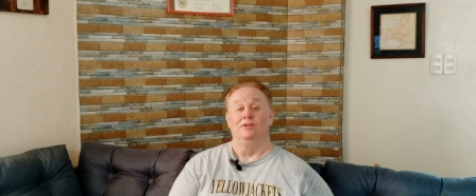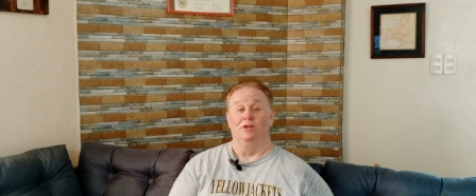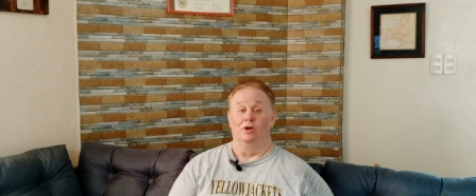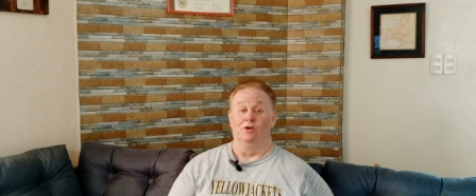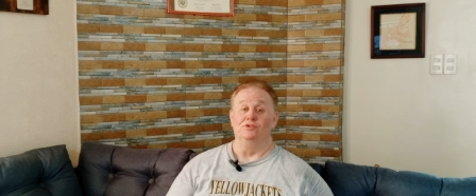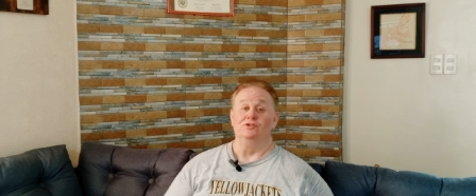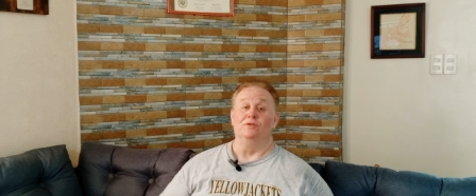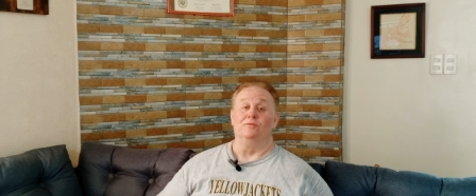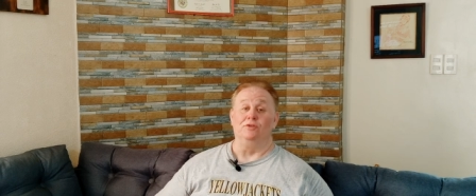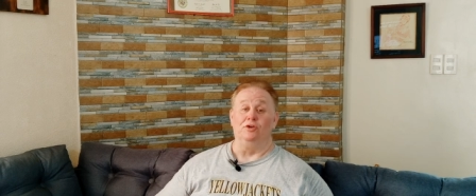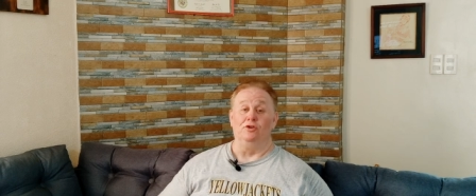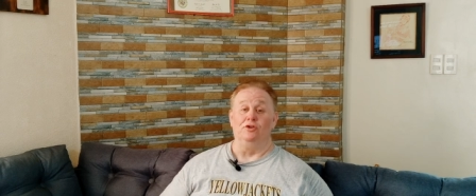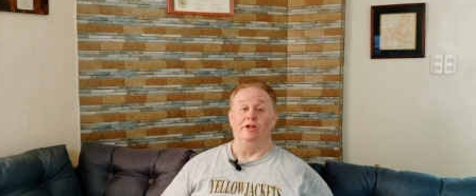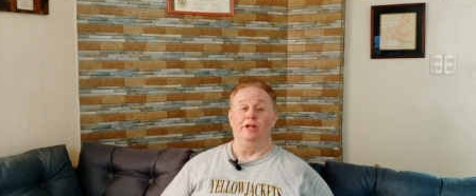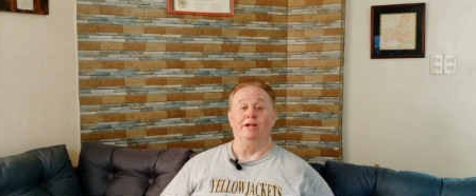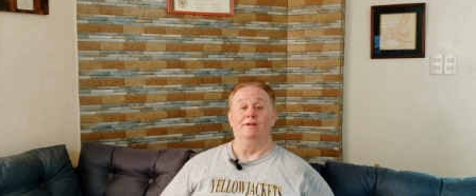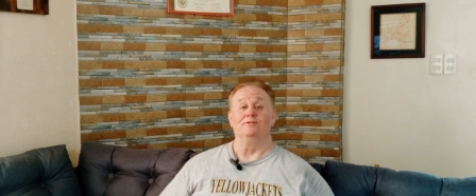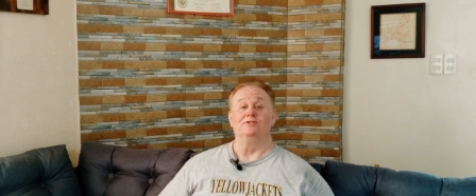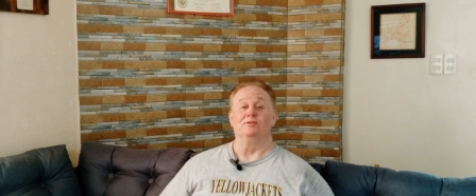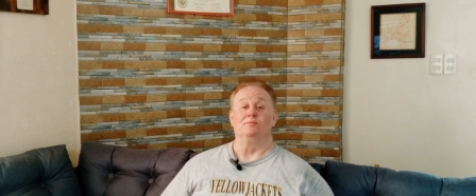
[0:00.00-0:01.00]
those of
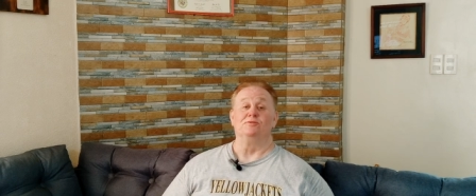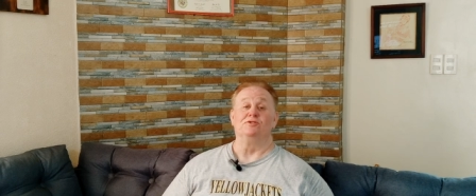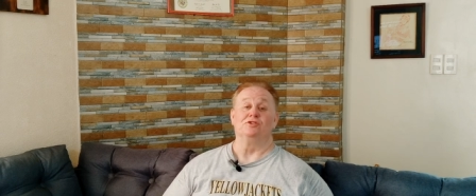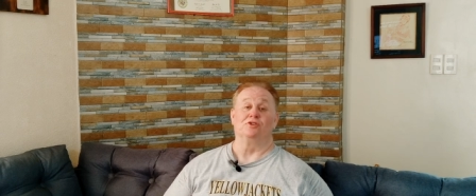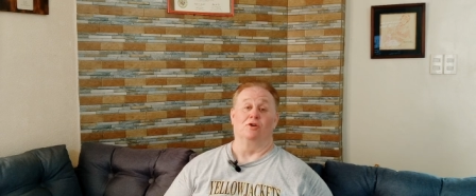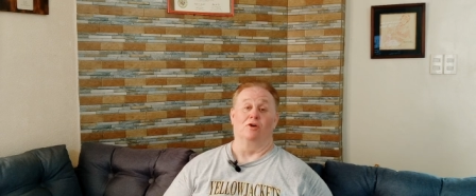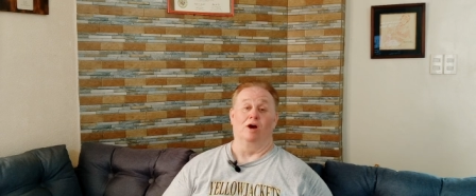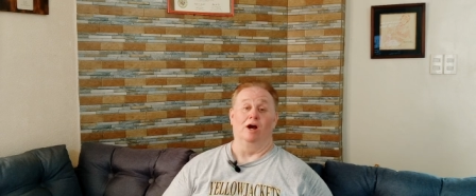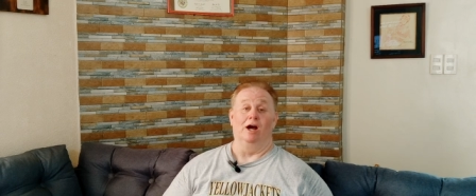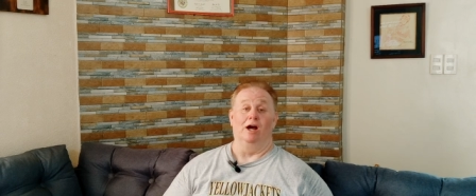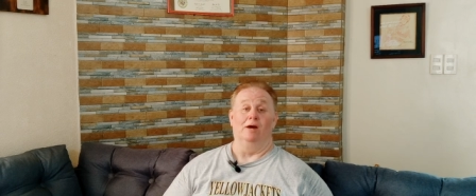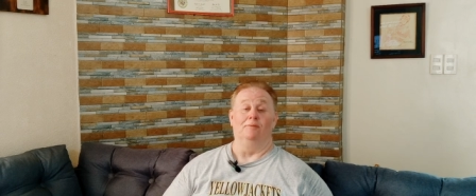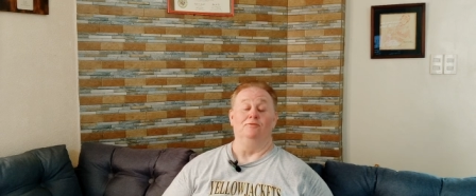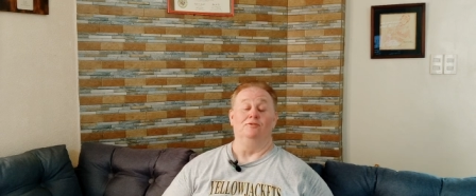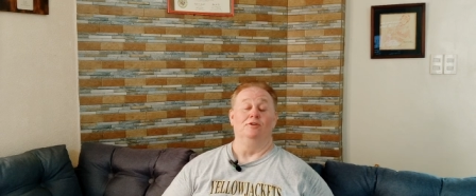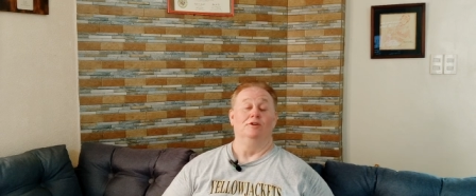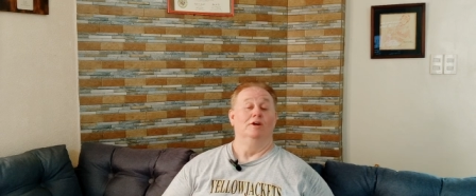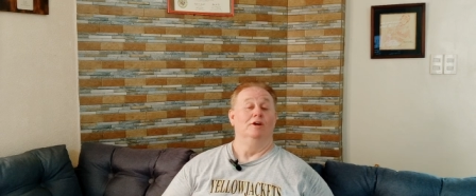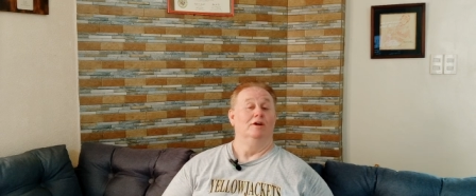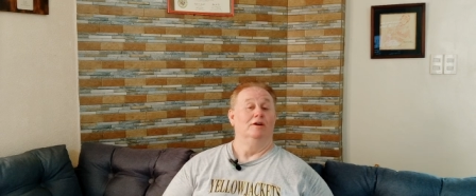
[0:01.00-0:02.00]
you that have
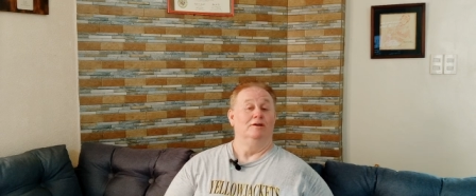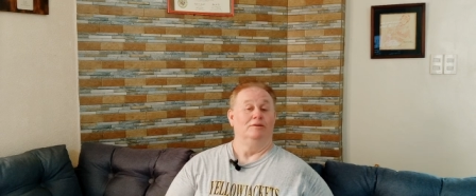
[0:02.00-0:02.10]
subscribed,